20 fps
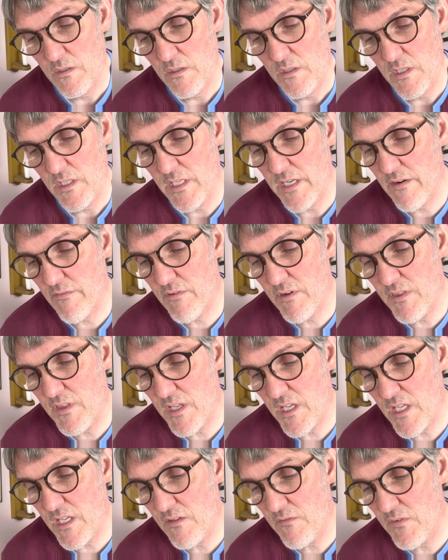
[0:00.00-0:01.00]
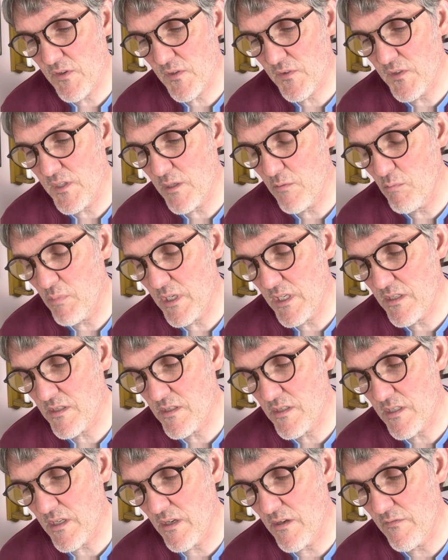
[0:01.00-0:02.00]
In everything he felt the
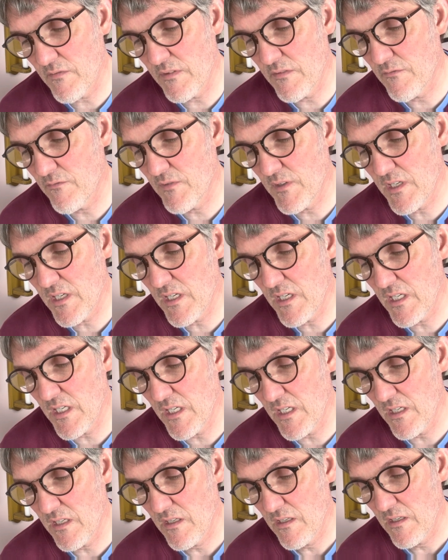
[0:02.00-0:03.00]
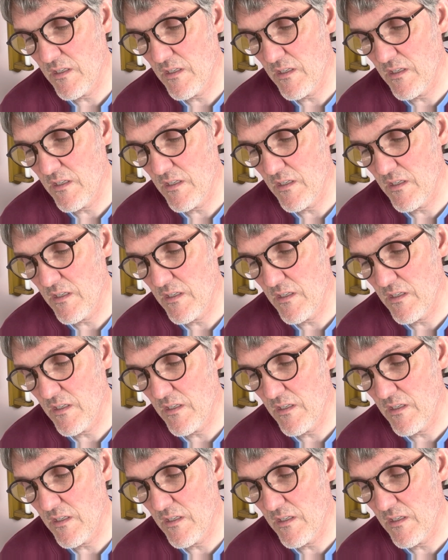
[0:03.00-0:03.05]
abyss of infinity,